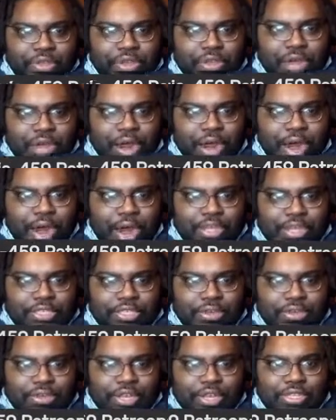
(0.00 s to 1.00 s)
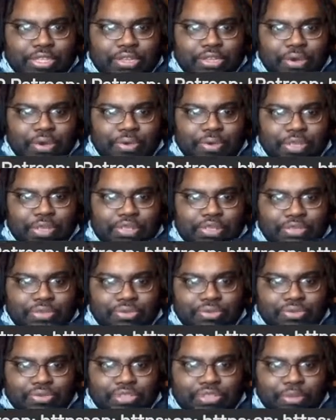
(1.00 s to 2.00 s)
All right, so let's go
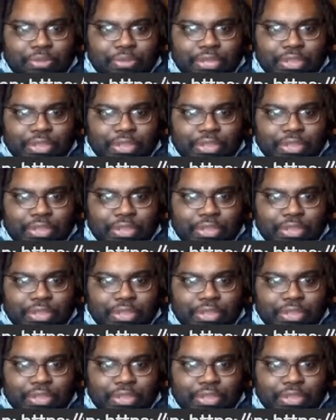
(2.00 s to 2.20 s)
into some of the